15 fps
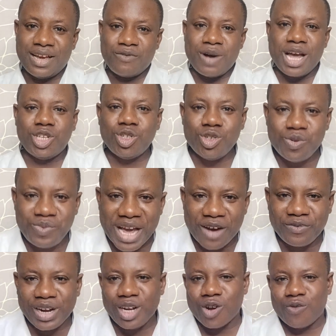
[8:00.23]
Why should you be
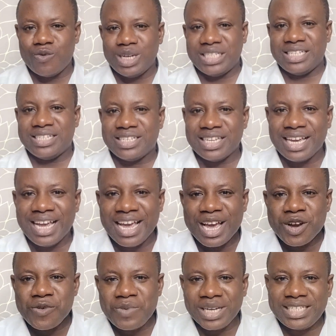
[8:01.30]
afraid of witches?
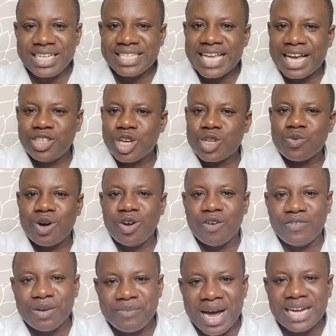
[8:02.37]
Witches are just one
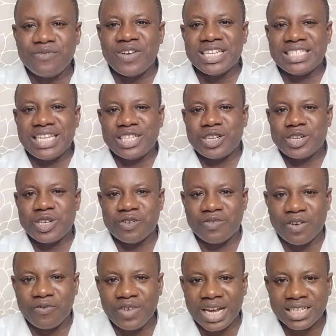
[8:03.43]
of the manifestations of
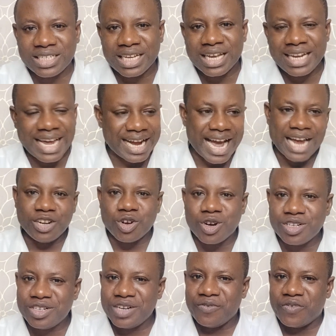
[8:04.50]
the flesh, like
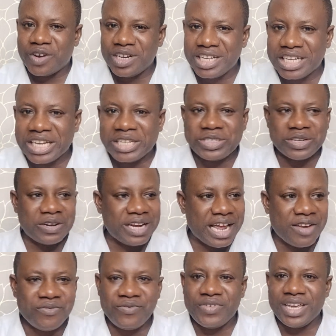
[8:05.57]
adultery, fornication,
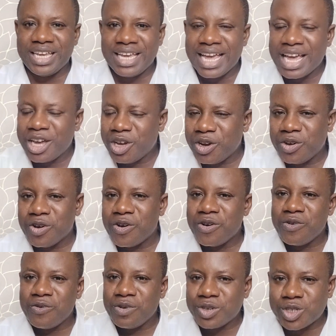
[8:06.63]
envy, you
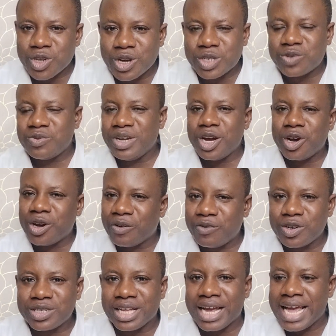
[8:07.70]
know, sorcery, all of
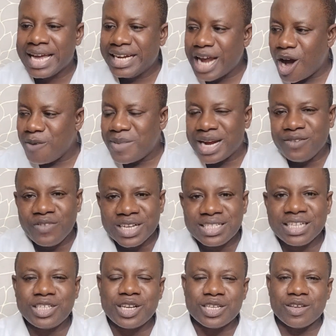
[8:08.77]
those things. They are all
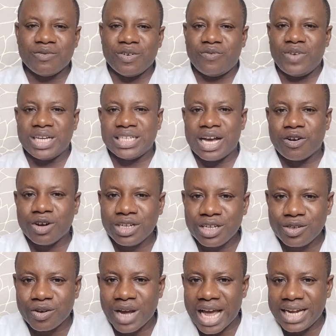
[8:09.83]
manifestations of the flesh according
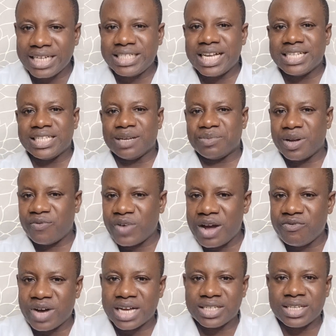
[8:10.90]
to Galatians chapter
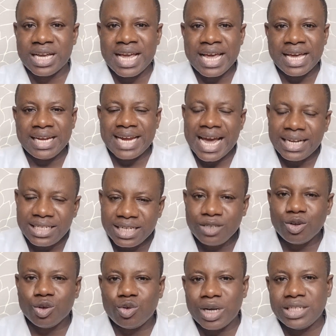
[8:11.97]
5, verse 19
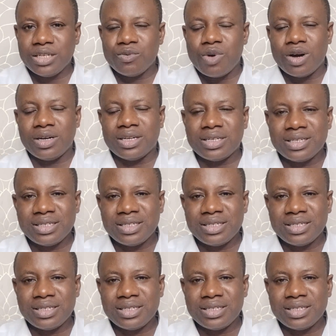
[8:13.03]
to 21.